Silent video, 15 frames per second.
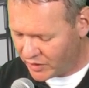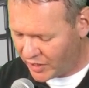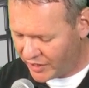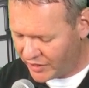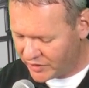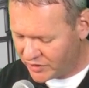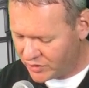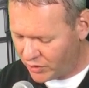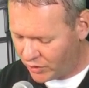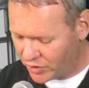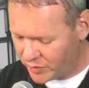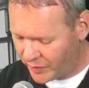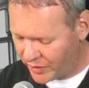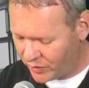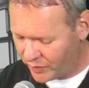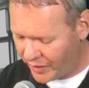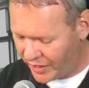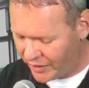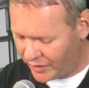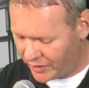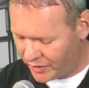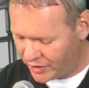Tonight's Star Spangled
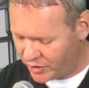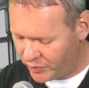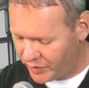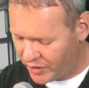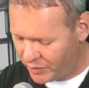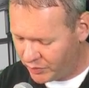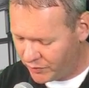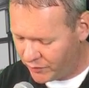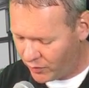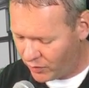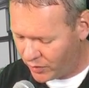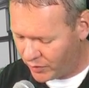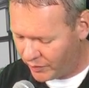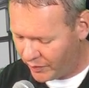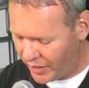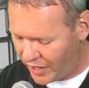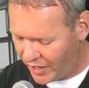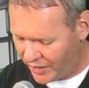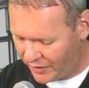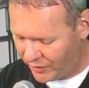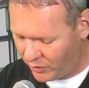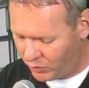Banner is being performed
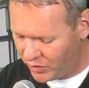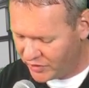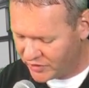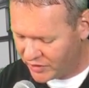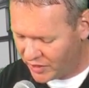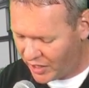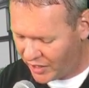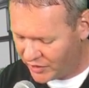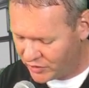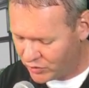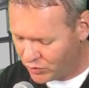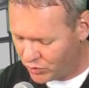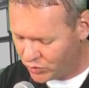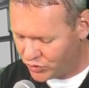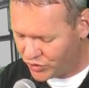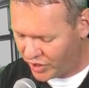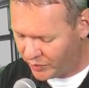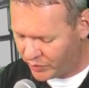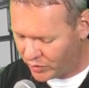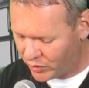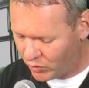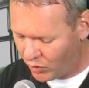by the West High School
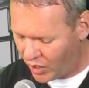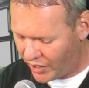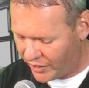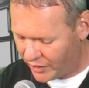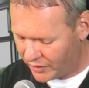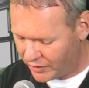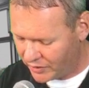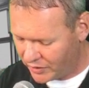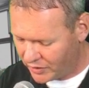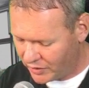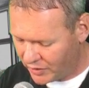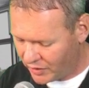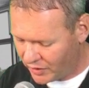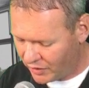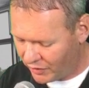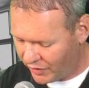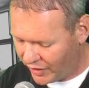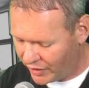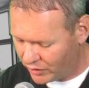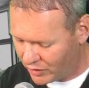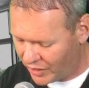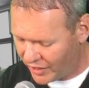Chamber Choir.
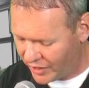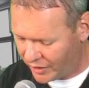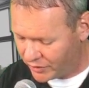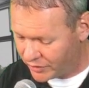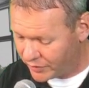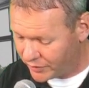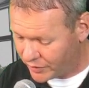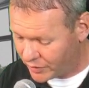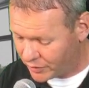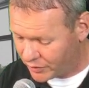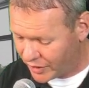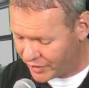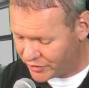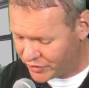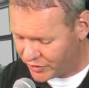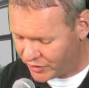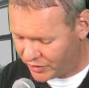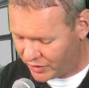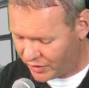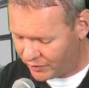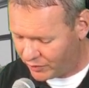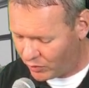They are led under the direction
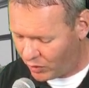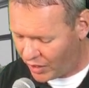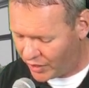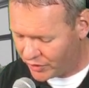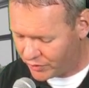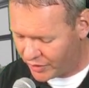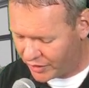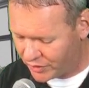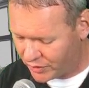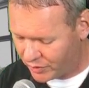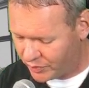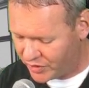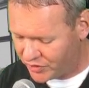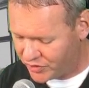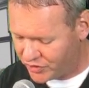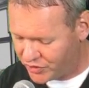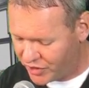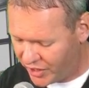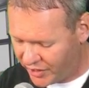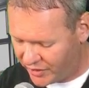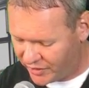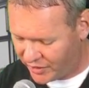of Choir Director Miss
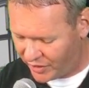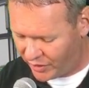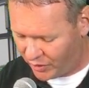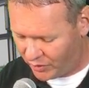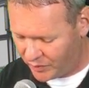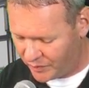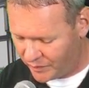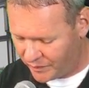Jane Doe.